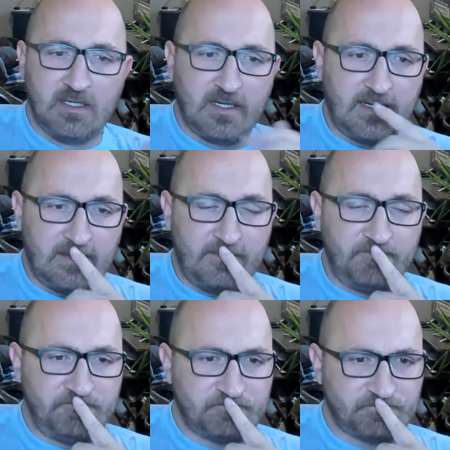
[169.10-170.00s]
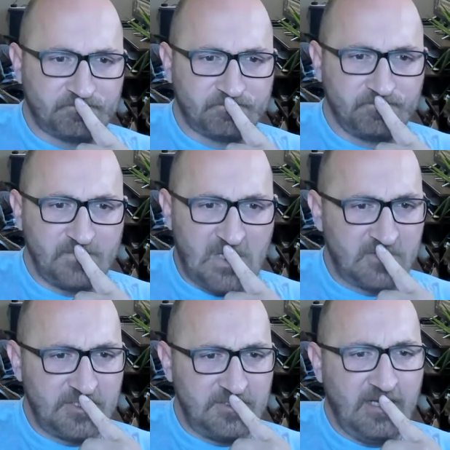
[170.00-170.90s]
Um, yeah,
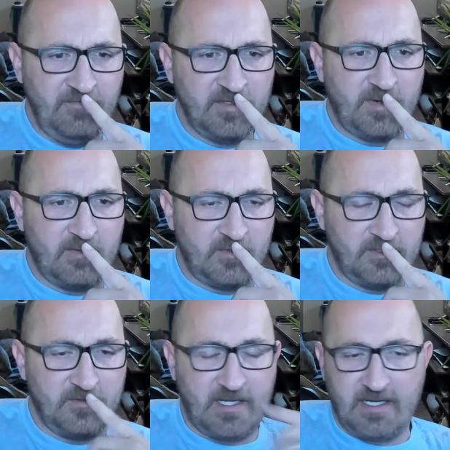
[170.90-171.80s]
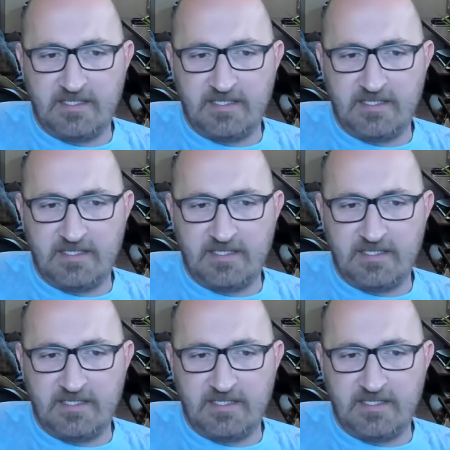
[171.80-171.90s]
so you definitely probably want to do that.